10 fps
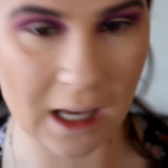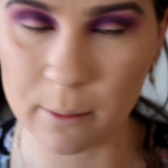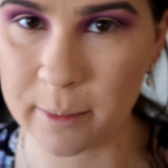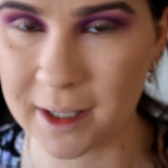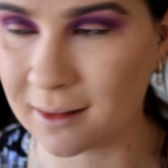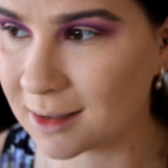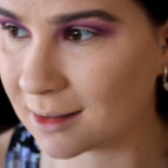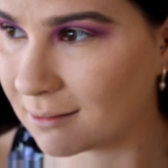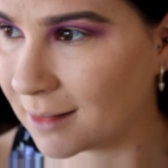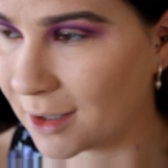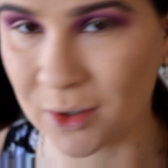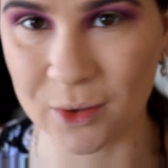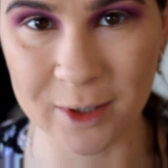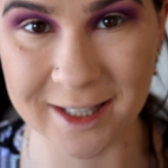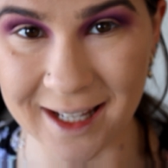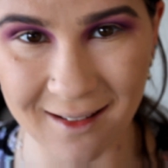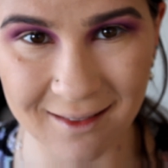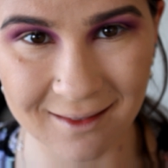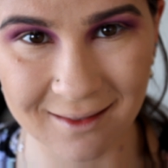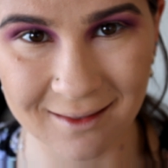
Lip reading: I'm a bit, I don't know, sick,